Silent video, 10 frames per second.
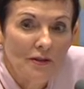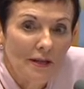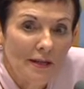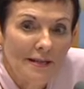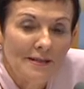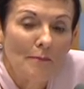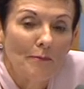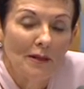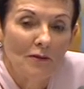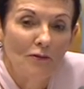It then ends
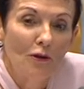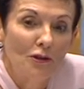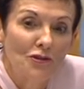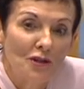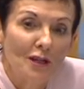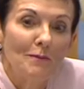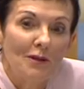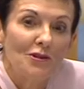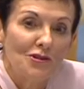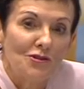up being voluntary
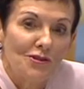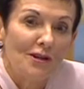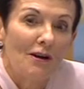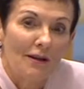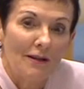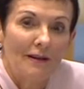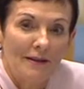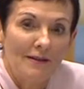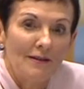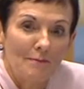because you sign
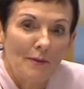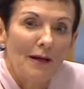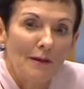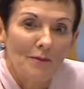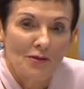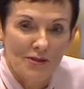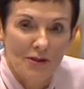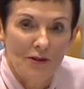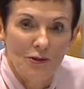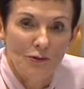and
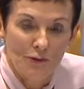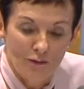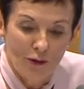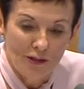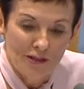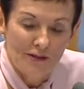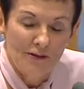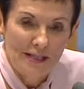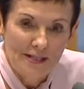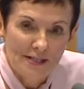you're
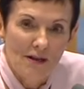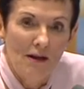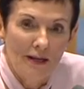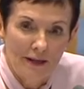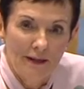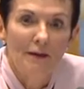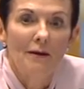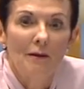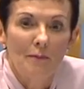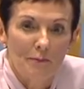voluntarily signing,
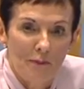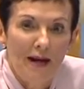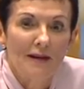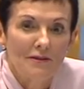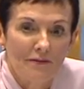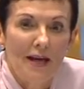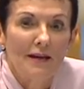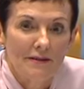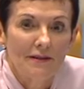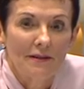but part of
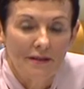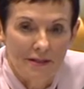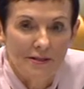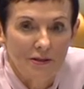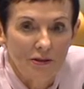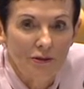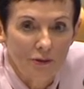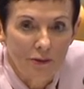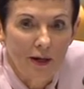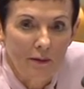that is that
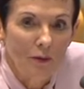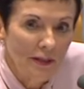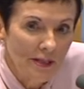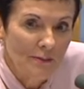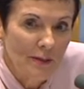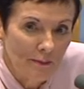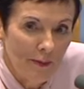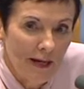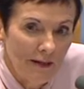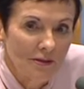you are willing to be
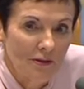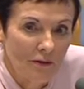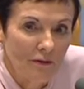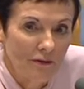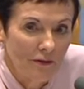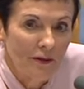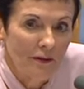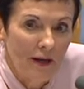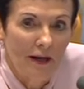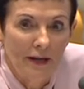part of
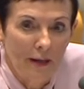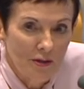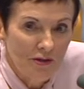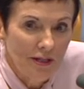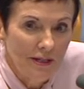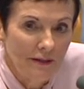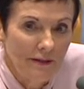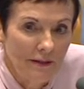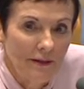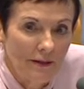an
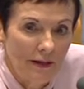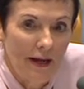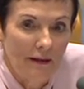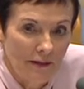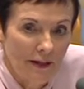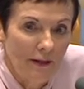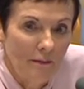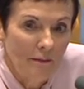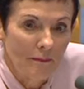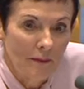arbitrated outcome.